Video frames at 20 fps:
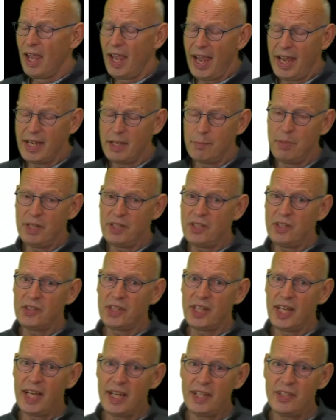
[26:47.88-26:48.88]
And the business
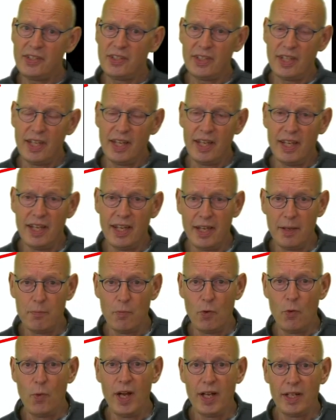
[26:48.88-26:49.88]
case,
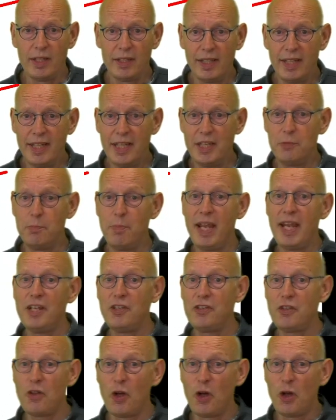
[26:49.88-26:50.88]
is
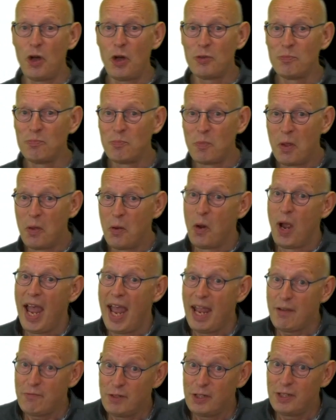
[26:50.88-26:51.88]
based on
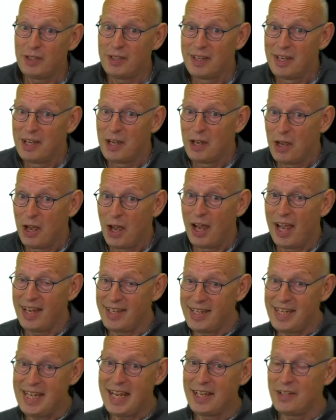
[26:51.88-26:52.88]
having,
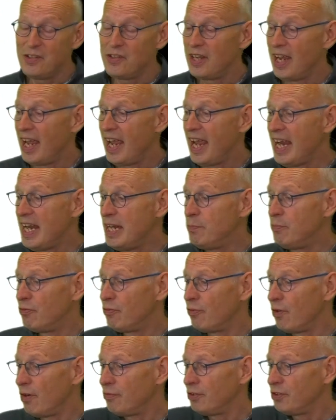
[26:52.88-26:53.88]
at the end, a
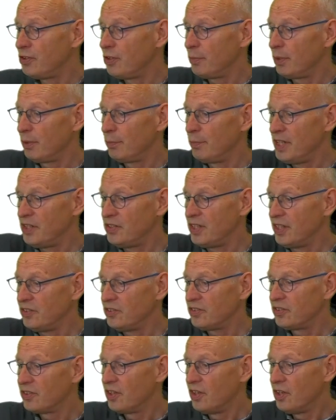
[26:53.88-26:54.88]
profitable
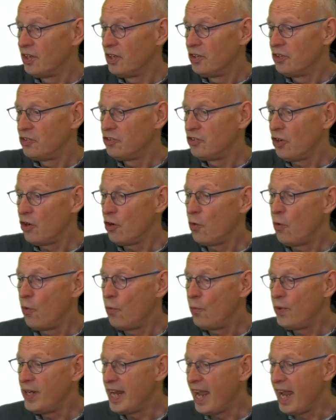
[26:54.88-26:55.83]
business. So we